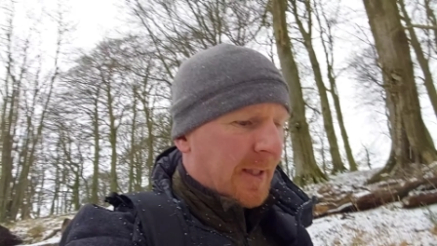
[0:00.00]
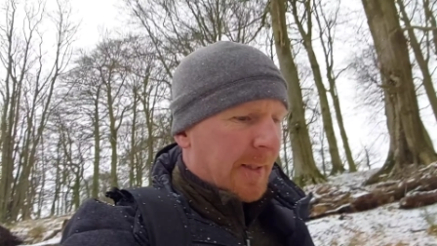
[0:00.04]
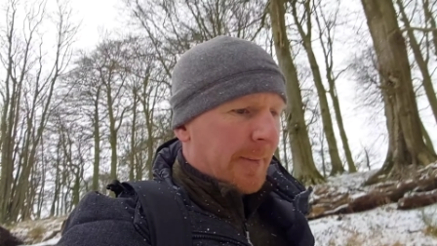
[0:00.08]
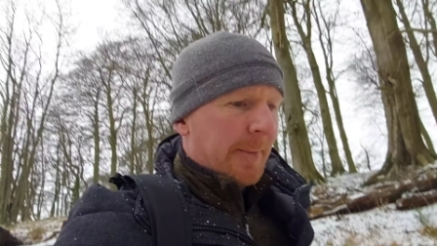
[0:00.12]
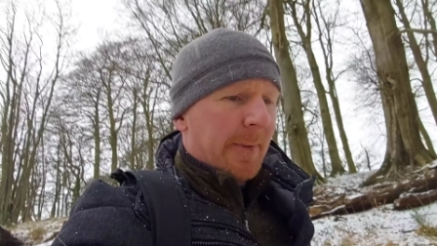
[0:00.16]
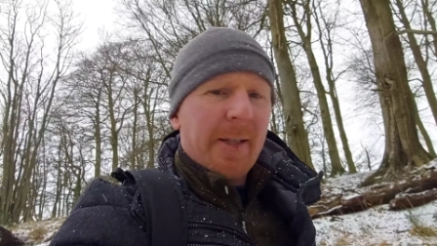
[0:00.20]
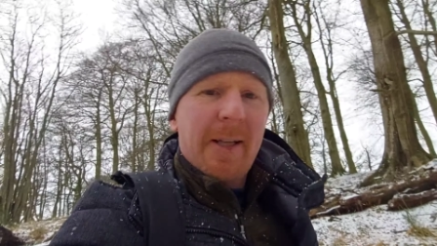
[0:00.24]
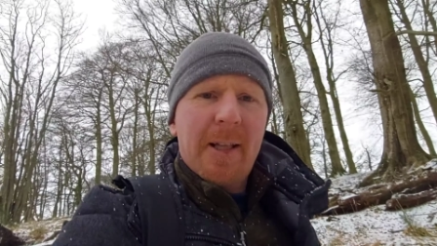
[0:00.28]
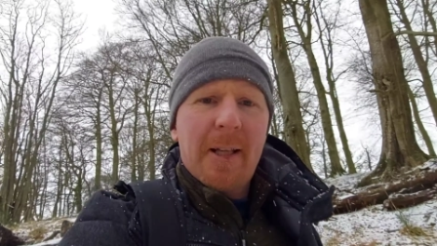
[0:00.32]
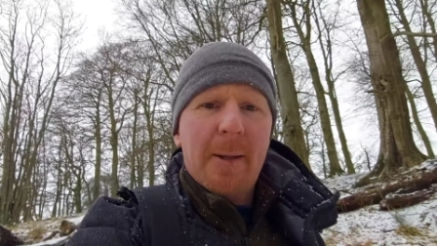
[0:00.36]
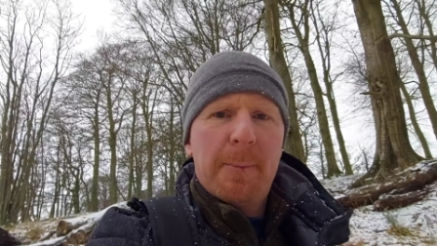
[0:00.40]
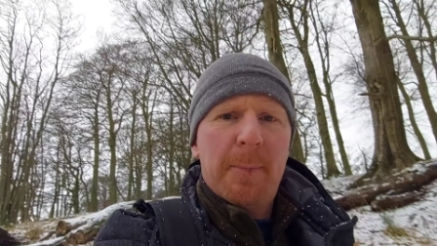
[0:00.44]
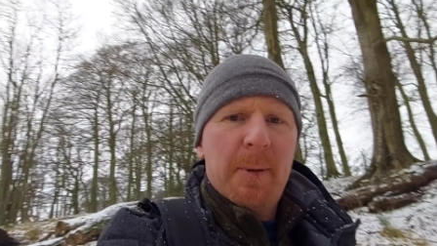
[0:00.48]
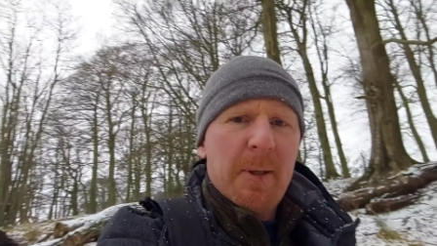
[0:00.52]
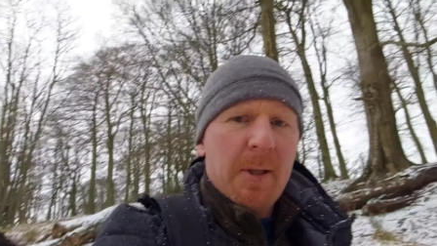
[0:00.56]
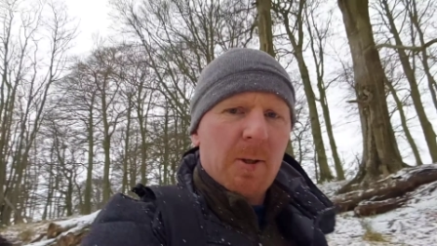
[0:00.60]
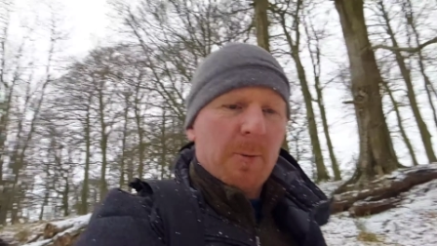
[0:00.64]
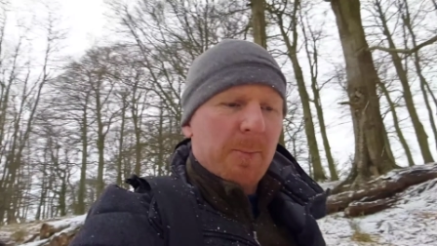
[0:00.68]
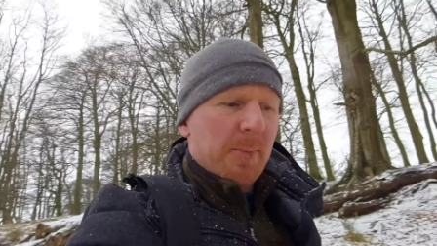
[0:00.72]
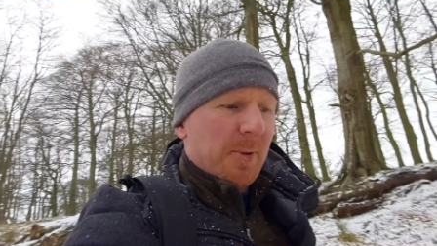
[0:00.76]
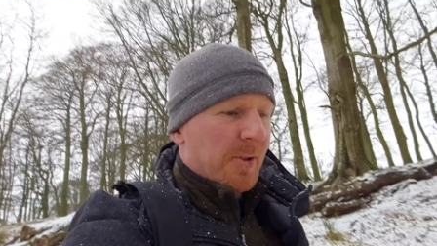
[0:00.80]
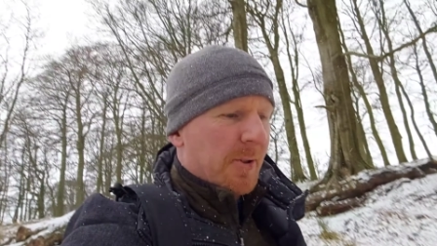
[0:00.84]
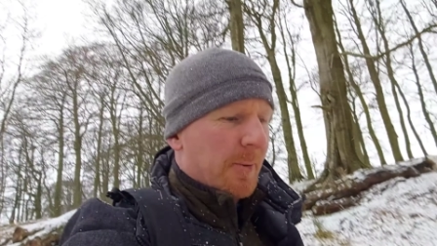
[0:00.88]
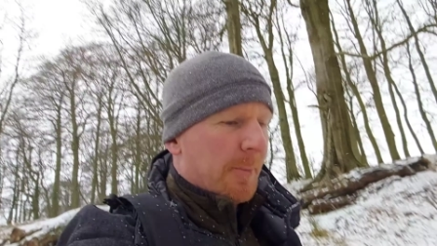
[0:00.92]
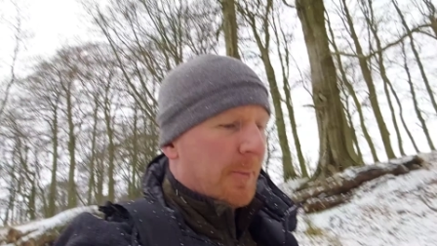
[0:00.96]
the time I get a pair,
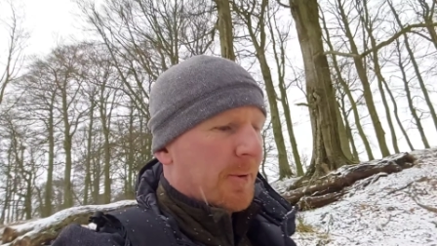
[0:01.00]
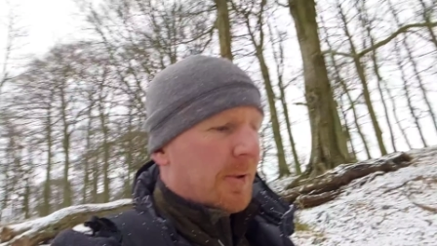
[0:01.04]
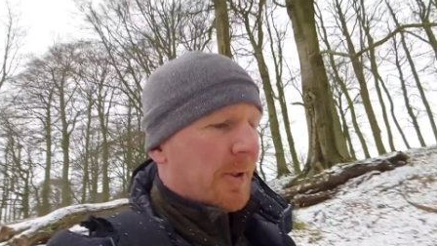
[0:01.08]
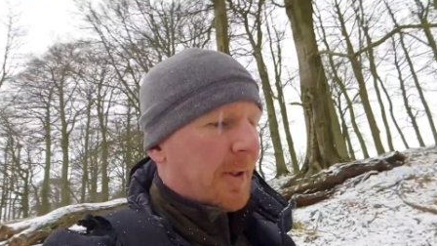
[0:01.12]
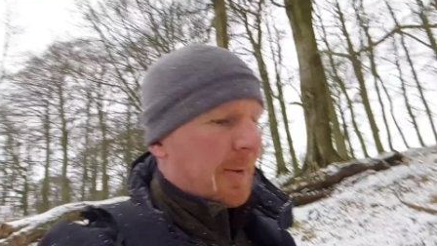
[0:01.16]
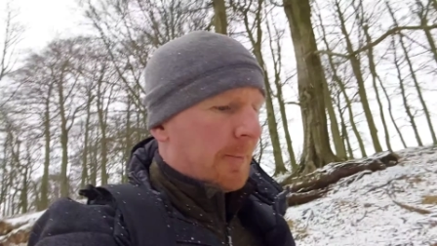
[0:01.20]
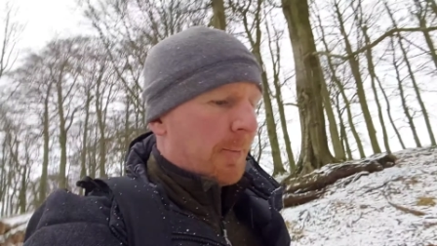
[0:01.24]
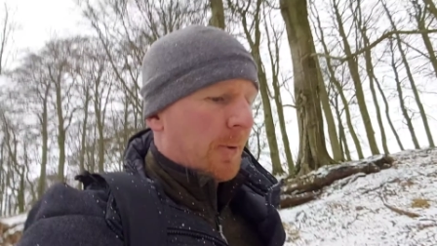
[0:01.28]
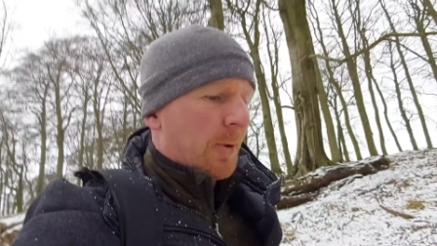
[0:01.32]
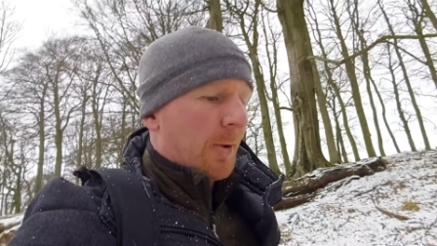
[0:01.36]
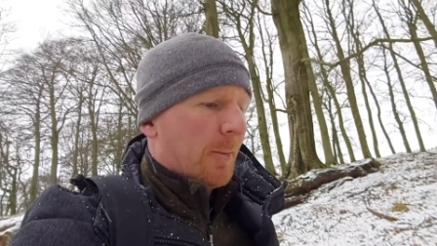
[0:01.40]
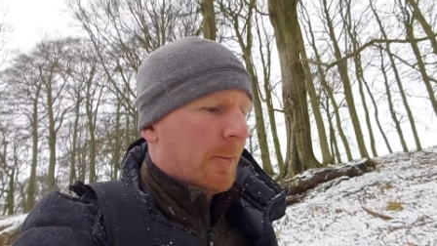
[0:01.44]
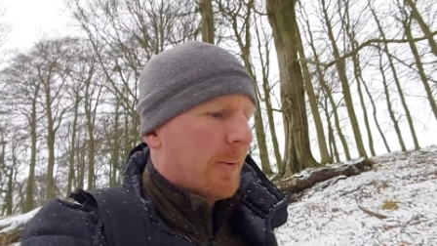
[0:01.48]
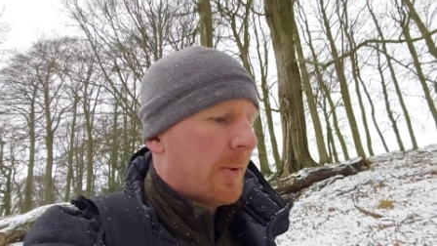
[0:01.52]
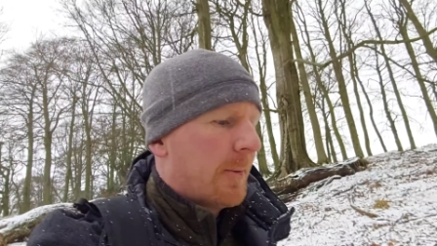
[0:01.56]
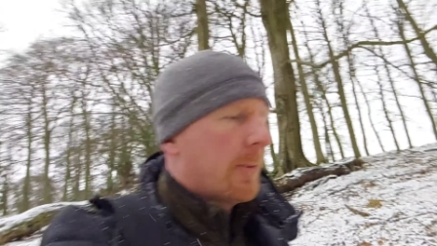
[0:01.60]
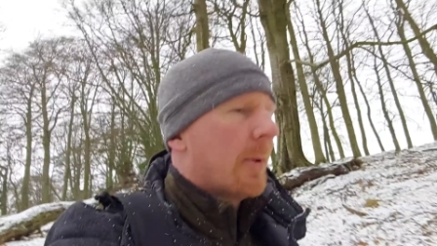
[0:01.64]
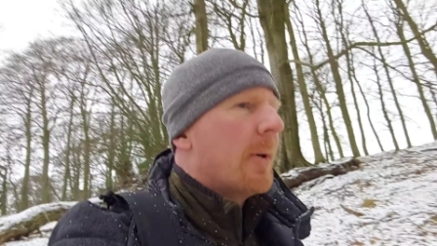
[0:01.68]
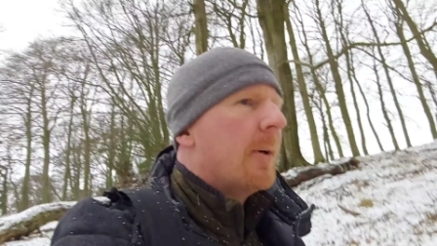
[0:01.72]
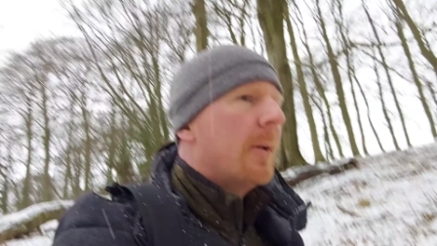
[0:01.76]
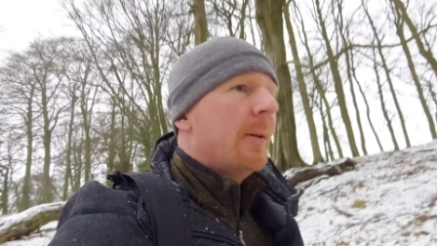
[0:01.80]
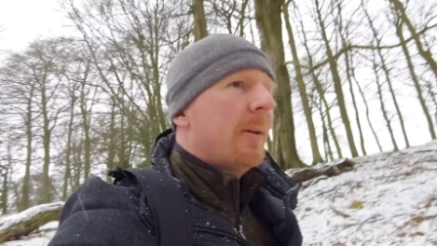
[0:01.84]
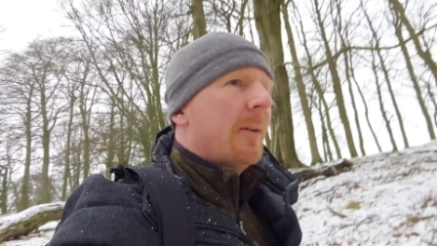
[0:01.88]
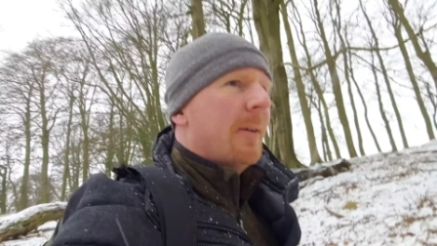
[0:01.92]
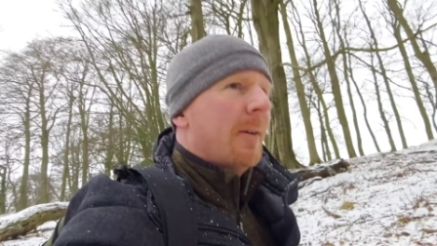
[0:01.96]
it'll be summertime probably,
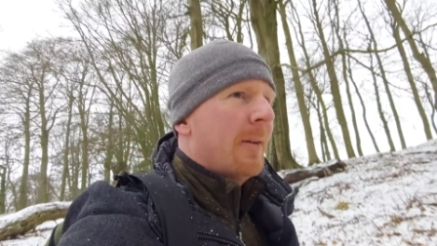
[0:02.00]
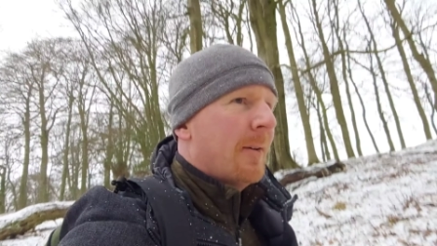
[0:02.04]
but